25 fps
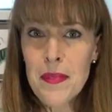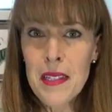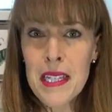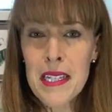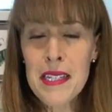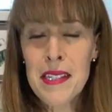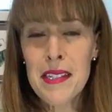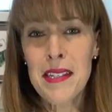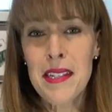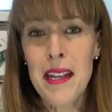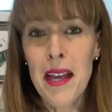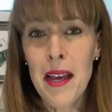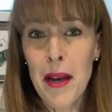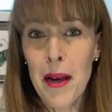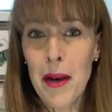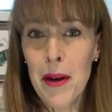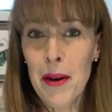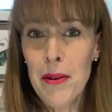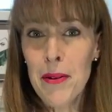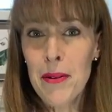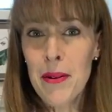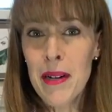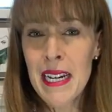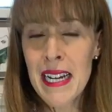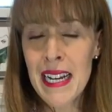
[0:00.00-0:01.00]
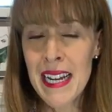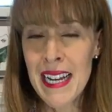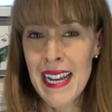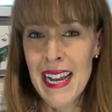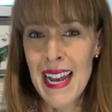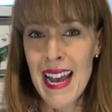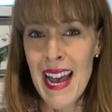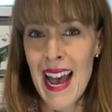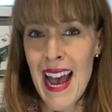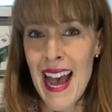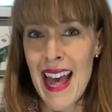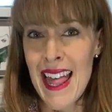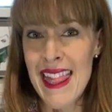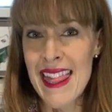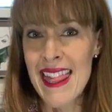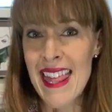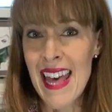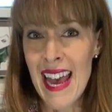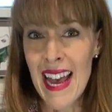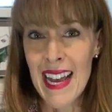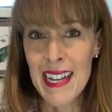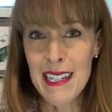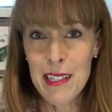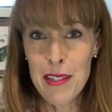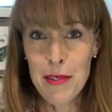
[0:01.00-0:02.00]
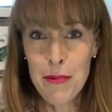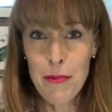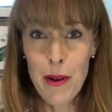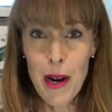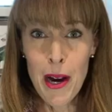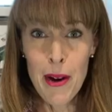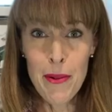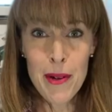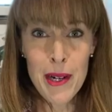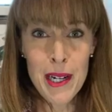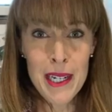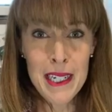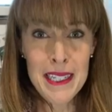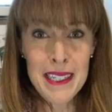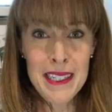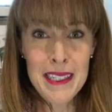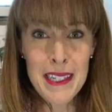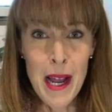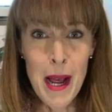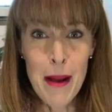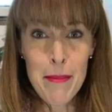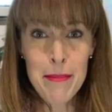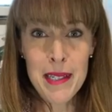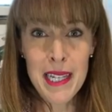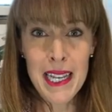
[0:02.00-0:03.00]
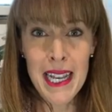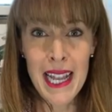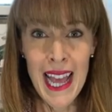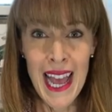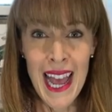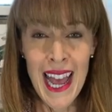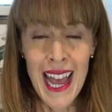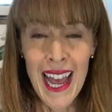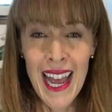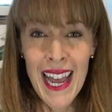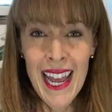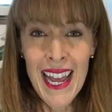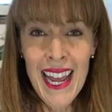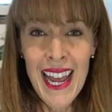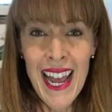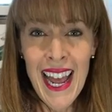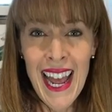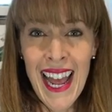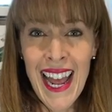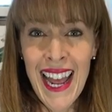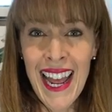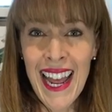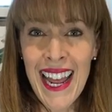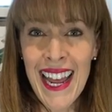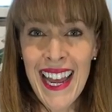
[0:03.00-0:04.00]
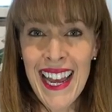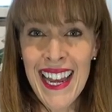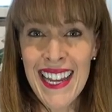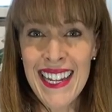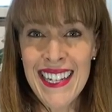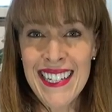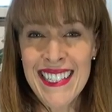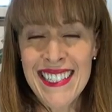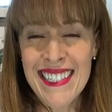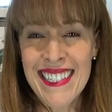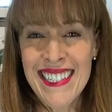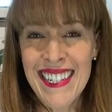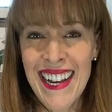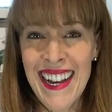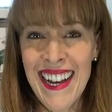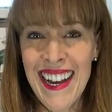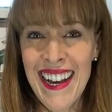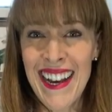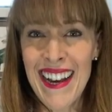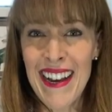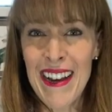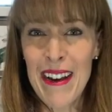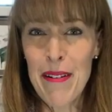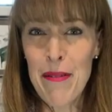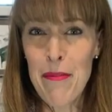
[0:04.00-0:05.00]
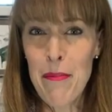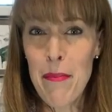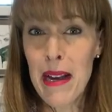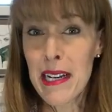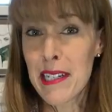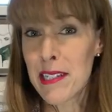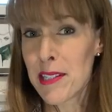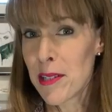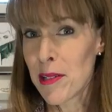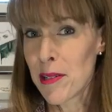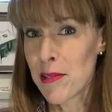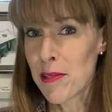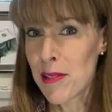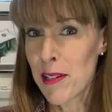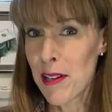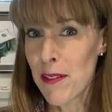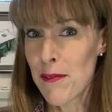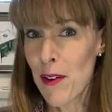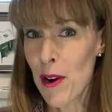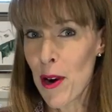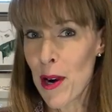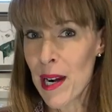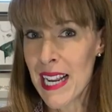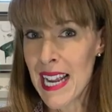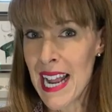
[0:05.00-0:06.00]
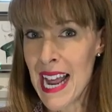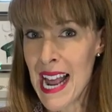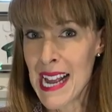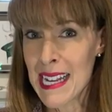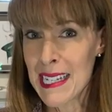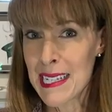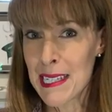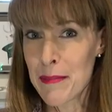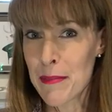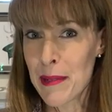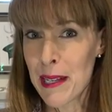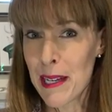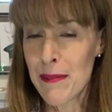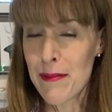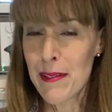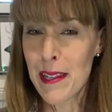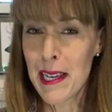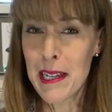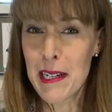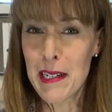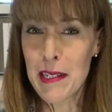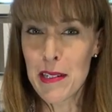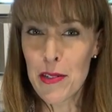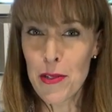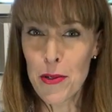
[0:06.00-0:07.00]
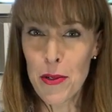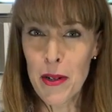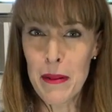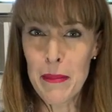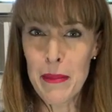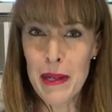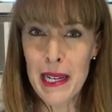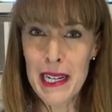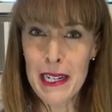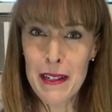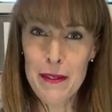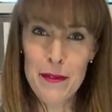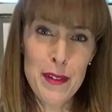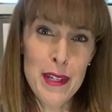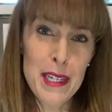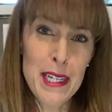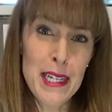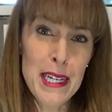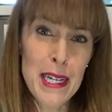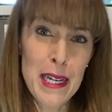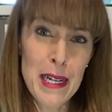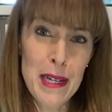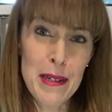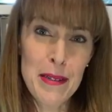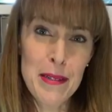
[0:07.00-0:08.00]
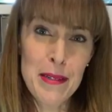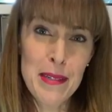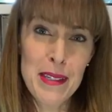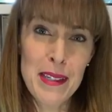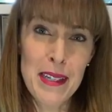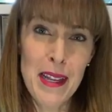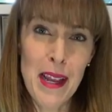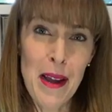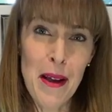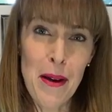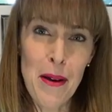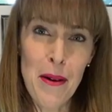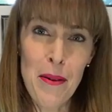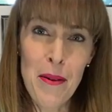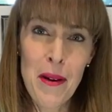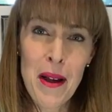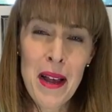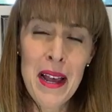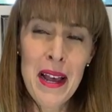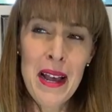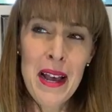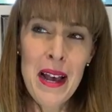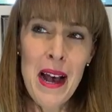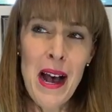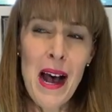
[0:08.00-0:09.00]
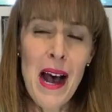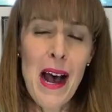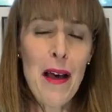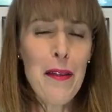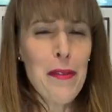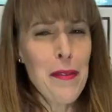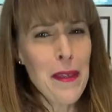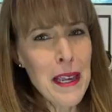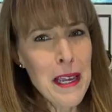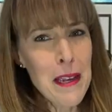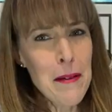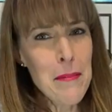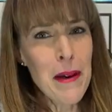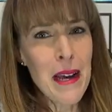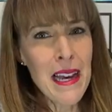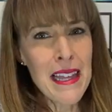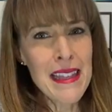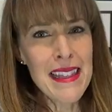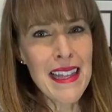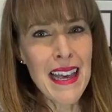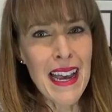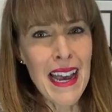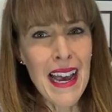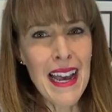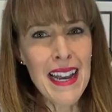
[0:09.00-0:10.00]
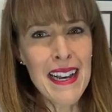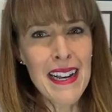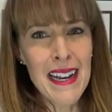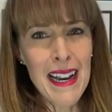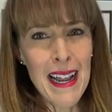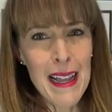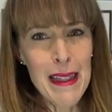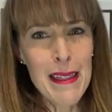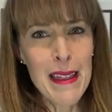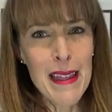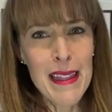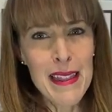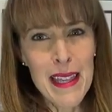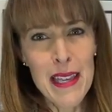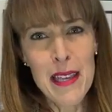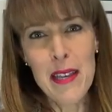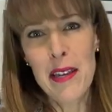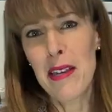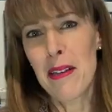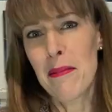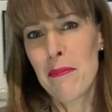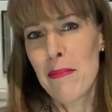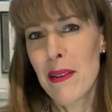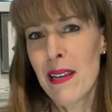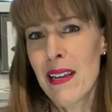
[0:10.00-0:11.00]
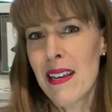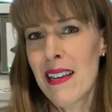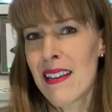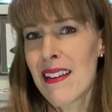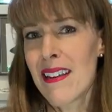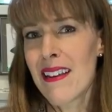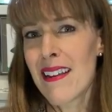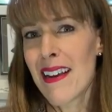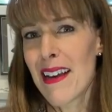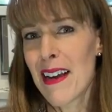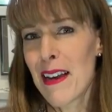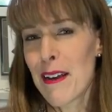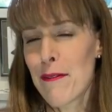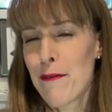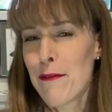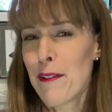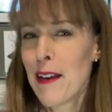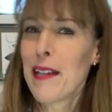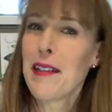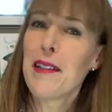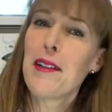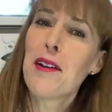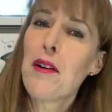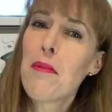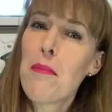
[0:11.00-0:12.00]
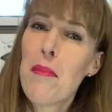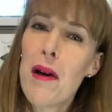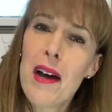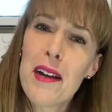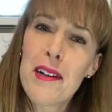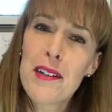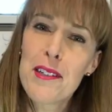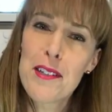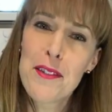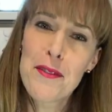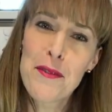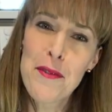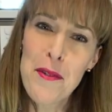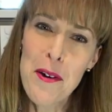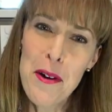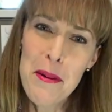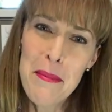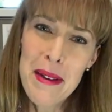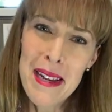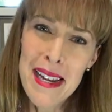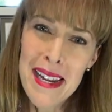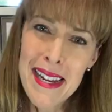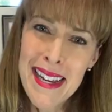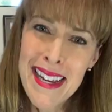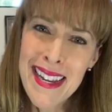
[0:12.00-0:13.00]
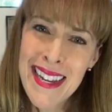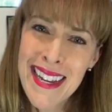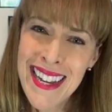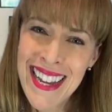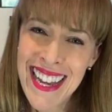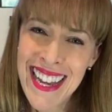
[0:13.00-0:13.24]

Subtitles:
So that's where we're going to stop today. And my children have already asked me if they can join me in a video. So I'll think about that, and I think they could be fun little models for me,